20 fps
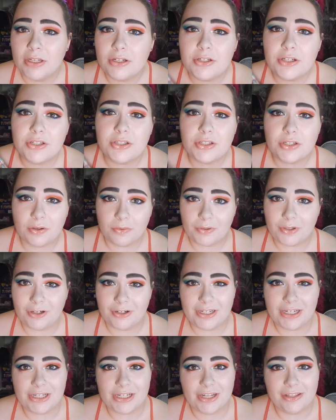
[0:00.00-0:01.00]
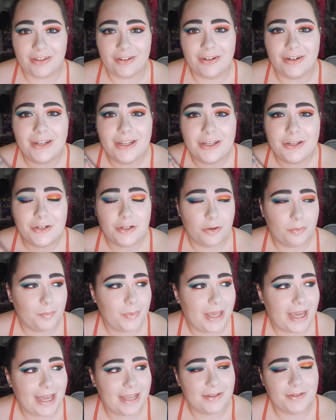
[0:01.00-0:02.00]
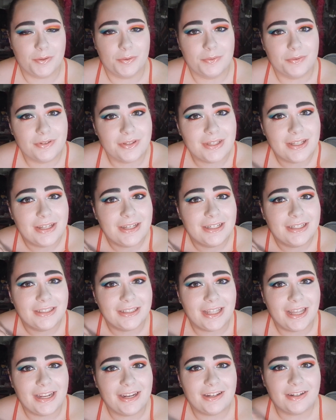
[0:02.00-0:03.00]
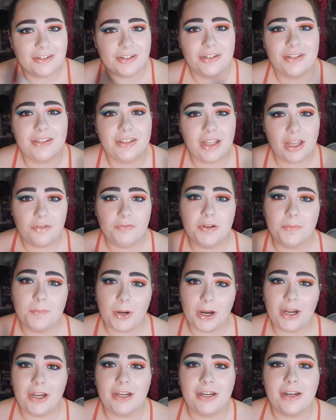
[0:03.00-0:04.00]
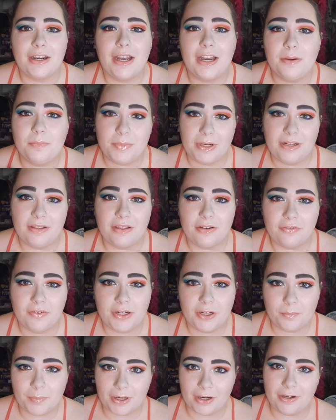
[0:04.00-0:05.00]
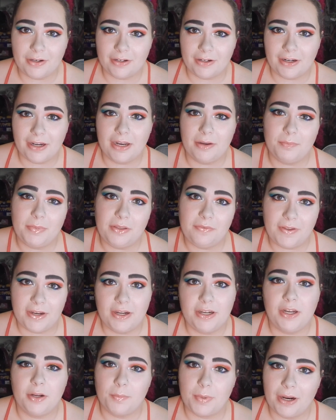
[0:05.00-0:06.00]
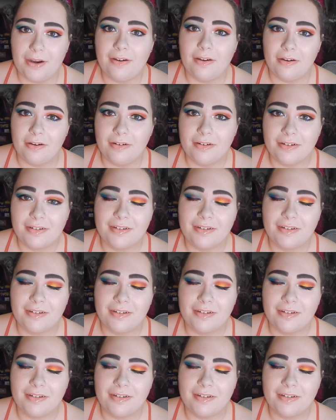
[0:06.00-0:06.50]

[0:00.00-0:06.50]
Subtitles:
Just don't hurt each other. Don't be assholes. Like, just love your partner and be there for your partner and be fair to your partner.